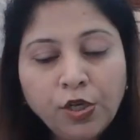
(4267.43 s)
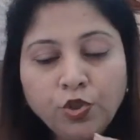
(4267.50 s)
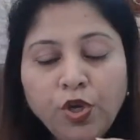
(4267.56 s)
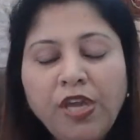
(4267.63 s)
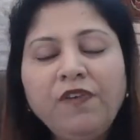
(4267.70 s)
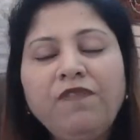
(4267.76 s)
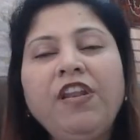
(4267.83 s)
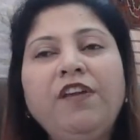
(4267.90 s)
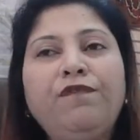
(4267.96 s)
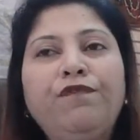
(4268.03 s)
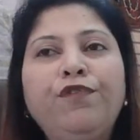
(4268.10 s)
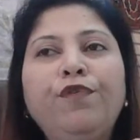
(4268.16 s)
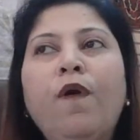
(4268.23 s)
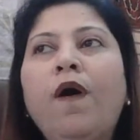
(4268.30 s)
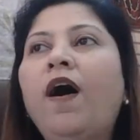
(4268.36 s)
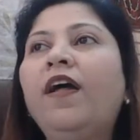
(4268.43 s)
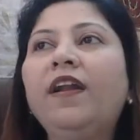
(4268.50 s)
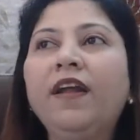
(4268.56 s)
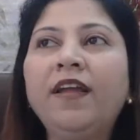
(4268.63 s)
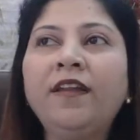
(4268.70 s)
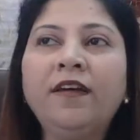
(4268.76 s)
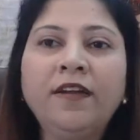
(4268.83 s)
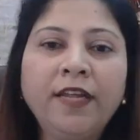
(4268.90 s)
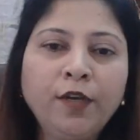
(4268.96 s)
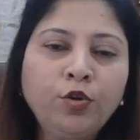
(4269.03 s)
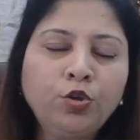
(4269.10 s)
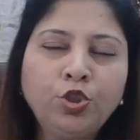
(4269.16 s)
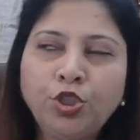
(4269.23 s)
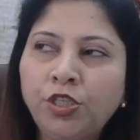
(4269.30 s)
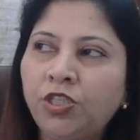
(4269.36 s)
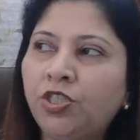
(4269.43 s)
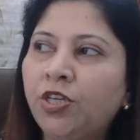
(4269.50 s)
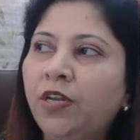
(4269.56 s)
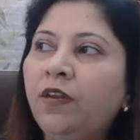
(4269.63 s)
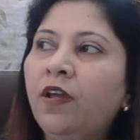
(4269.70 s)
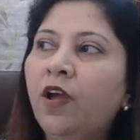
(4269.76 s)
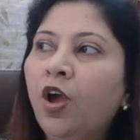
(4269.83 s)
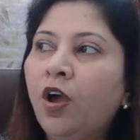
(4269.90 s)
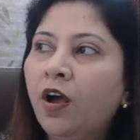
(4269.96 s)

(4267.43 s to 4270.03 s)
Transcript: So even if you are in a negotiation